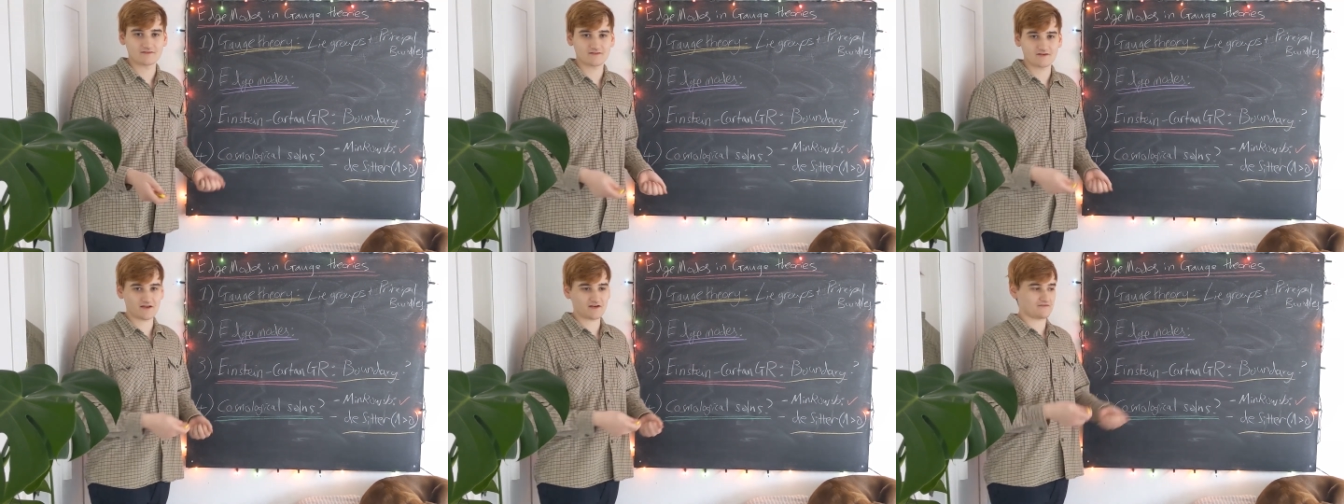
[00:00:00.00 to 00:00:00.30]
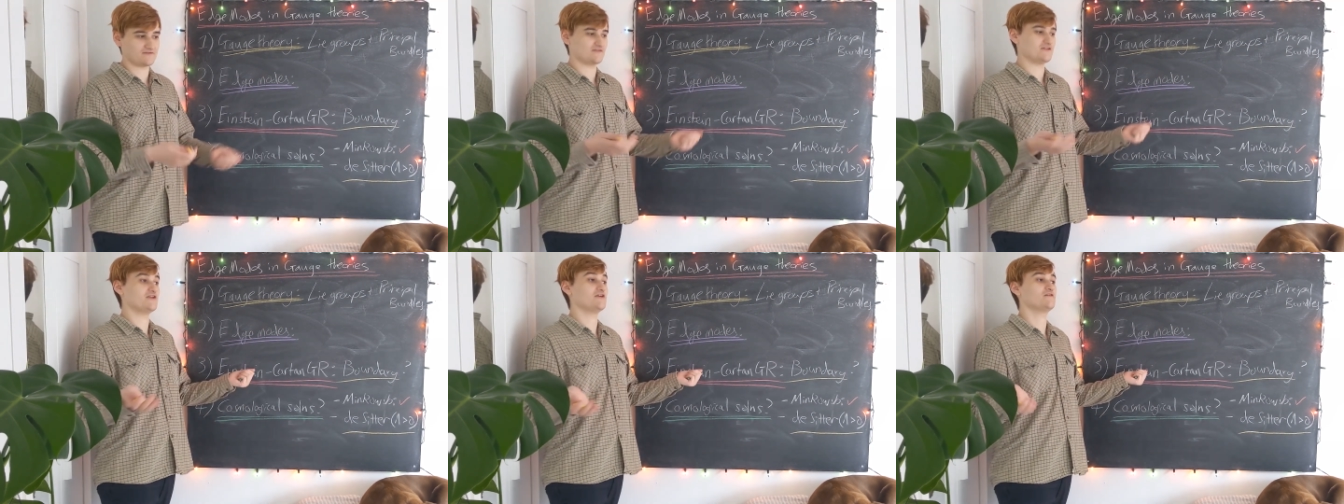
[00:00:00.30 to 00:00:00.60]
kind
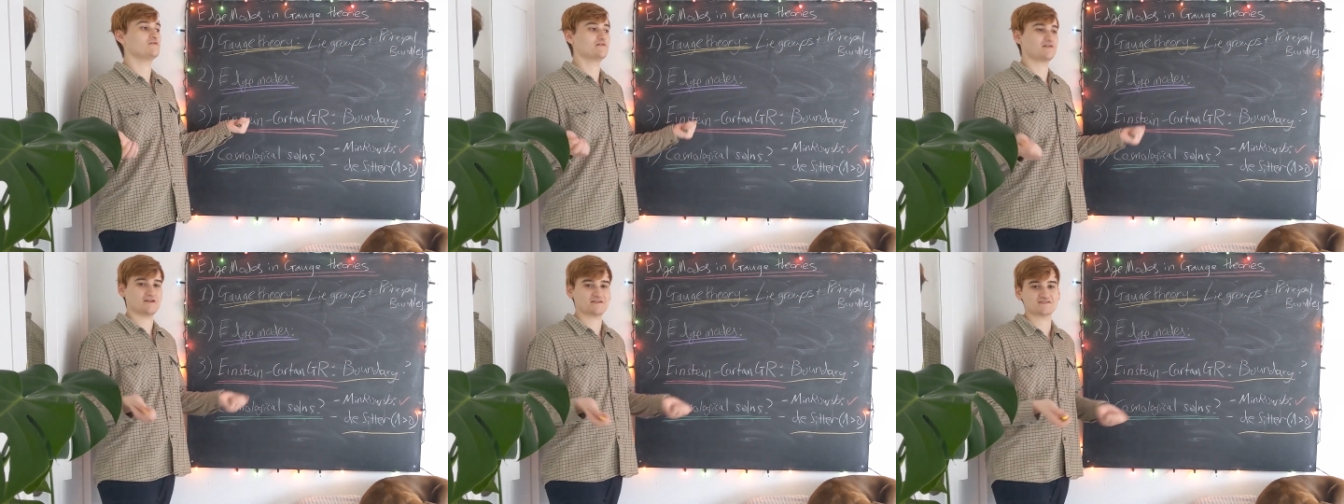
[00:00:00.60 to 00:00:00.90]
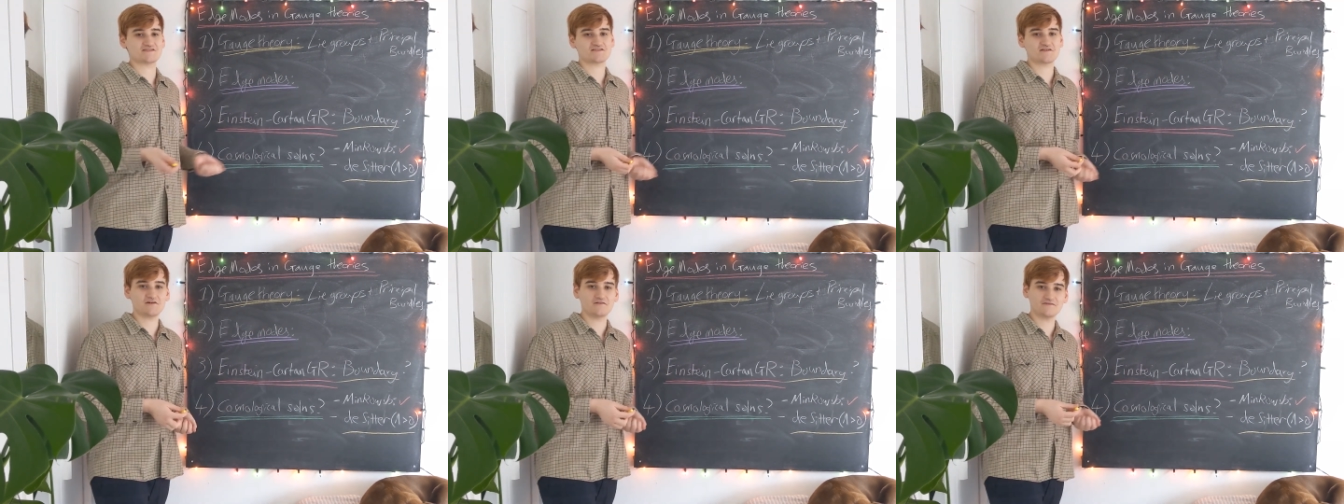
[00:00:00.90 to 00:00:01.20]
of new and
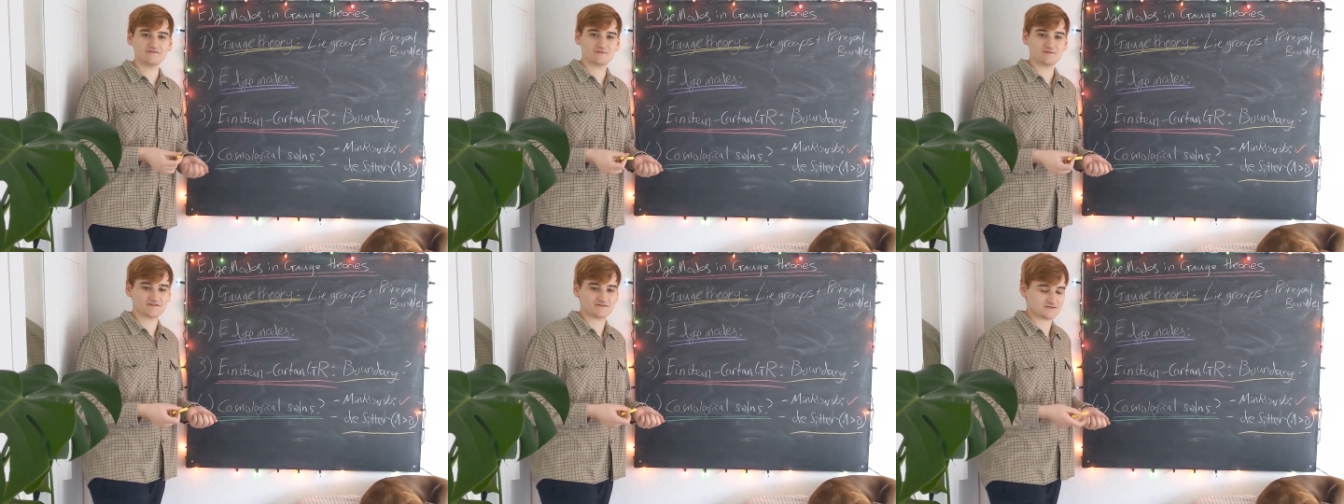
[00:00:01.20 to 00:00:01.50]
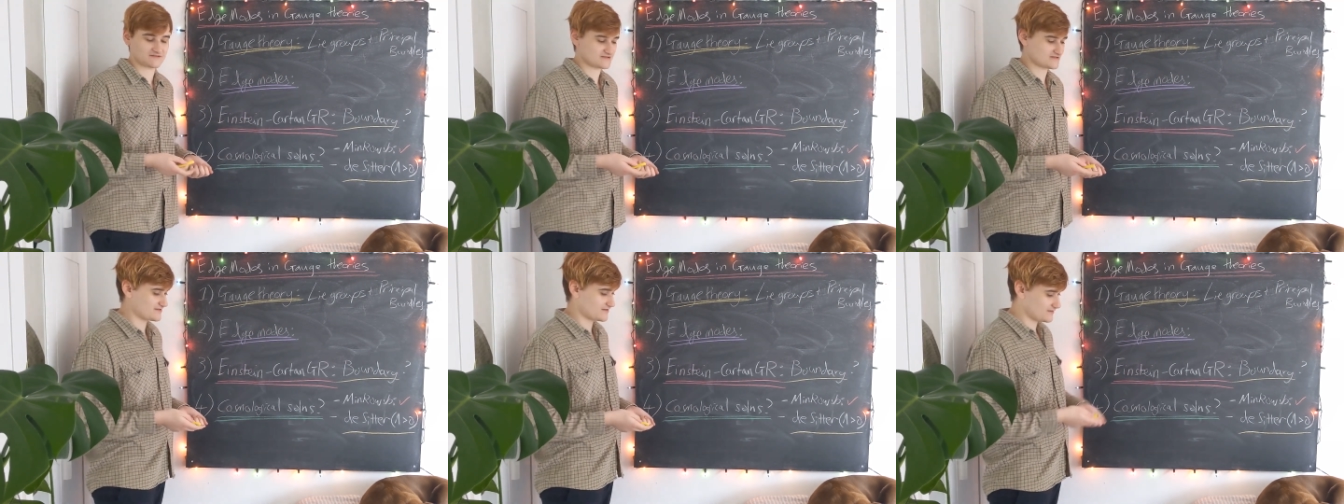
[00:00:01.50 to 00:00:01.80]
unsolved, which
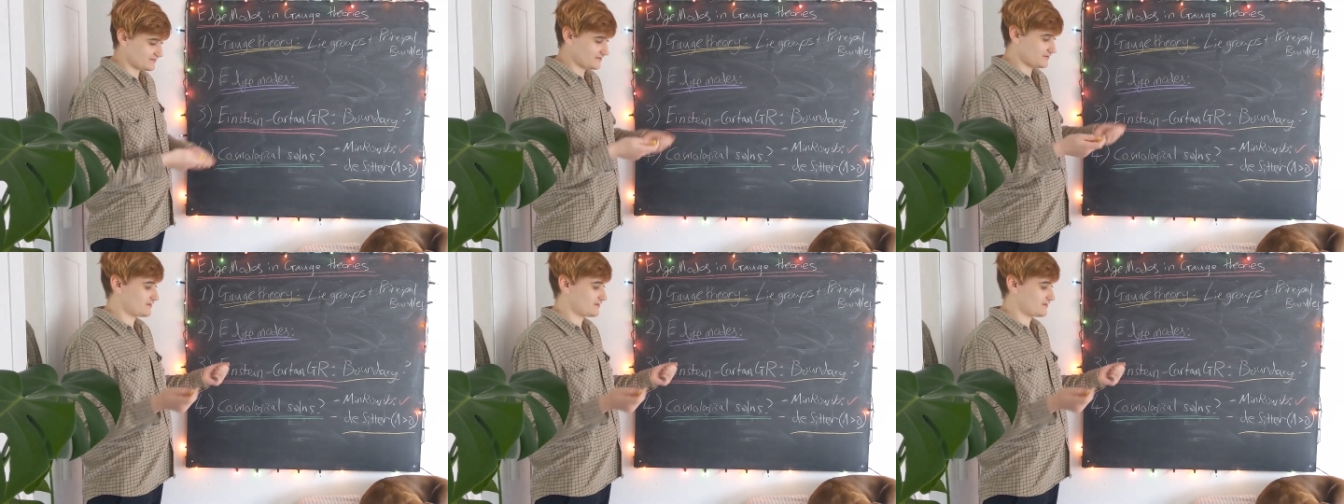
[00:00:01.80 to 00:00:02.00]
was,